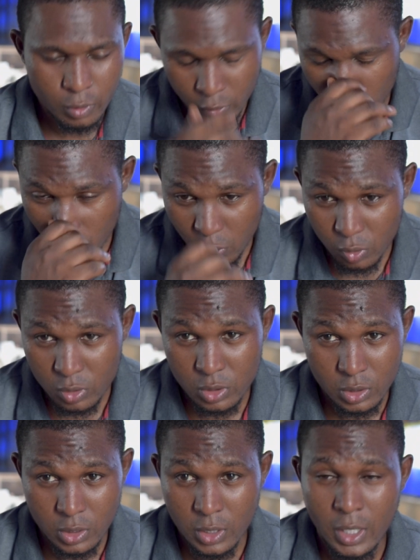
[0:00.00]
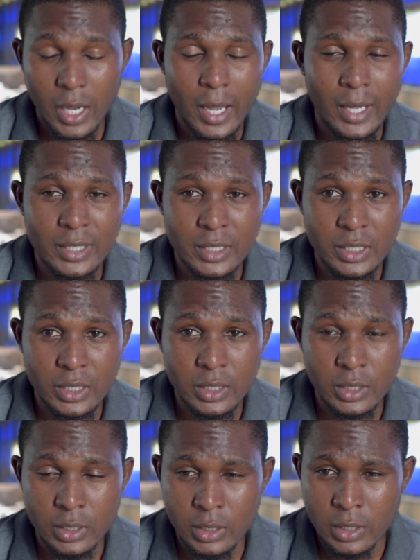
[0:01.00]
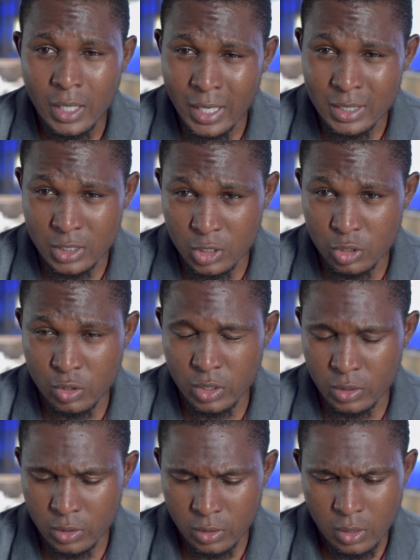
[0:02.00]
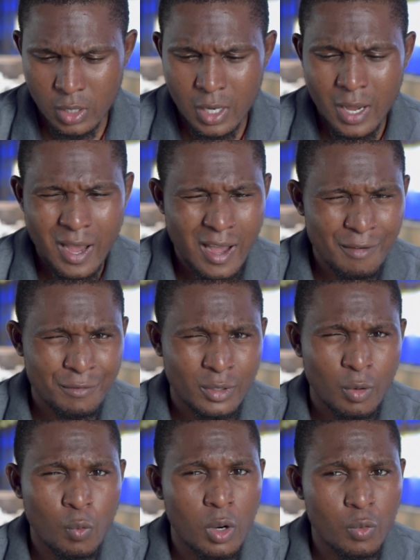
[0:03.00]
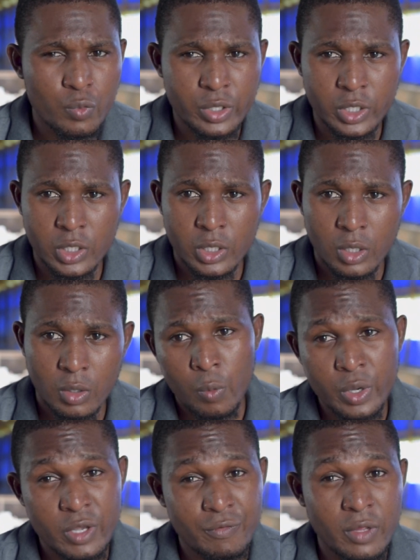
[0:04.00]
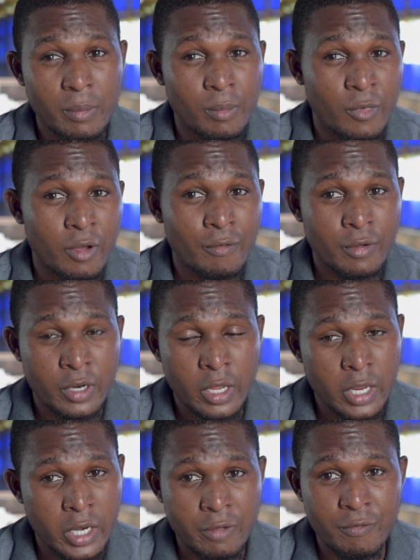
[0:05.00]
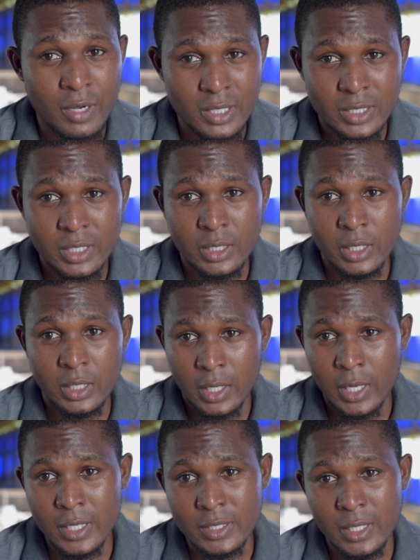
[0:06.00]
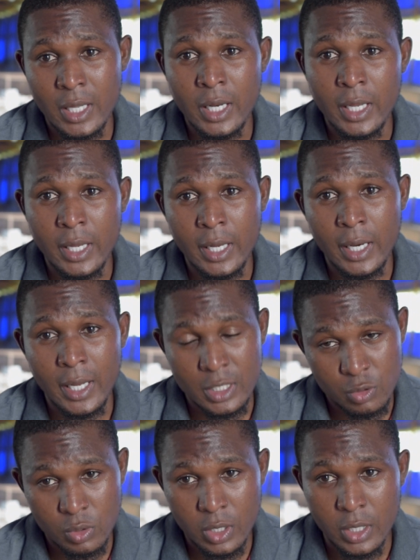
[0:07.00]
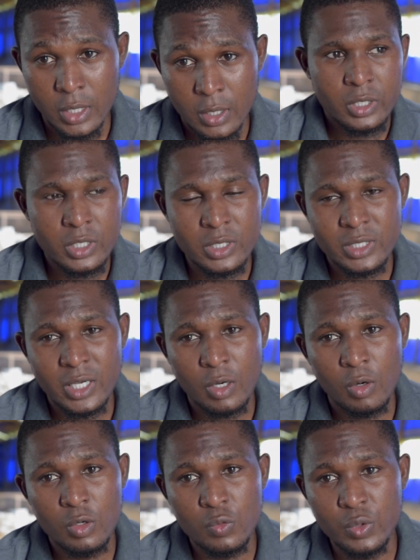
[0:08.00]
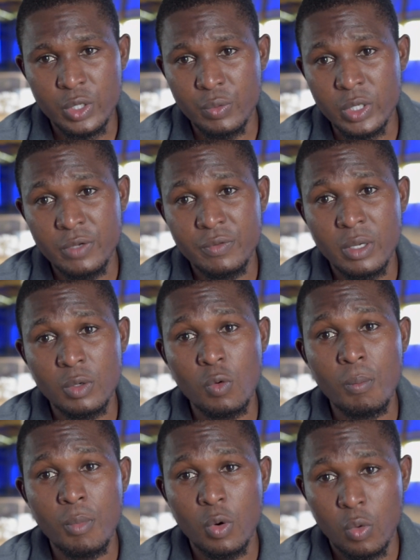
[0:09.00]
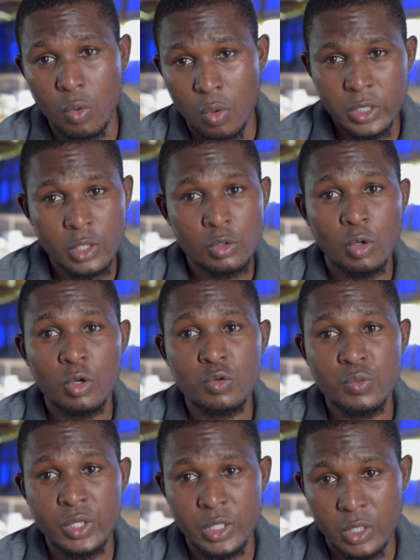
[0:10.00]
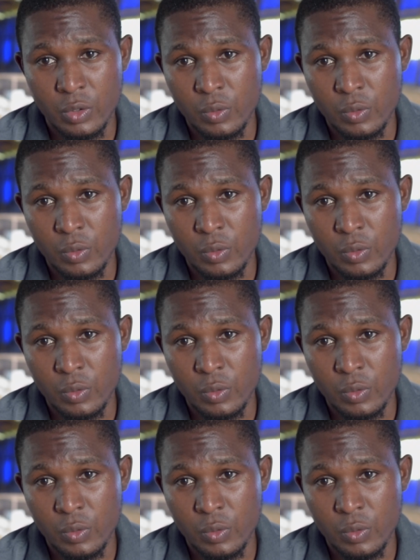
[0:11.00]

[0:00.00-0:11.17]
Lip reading: glucose and the anti-stress, after 1 week we give them the vaccine, that's Lasota. The second week we give them Gumboro. The third week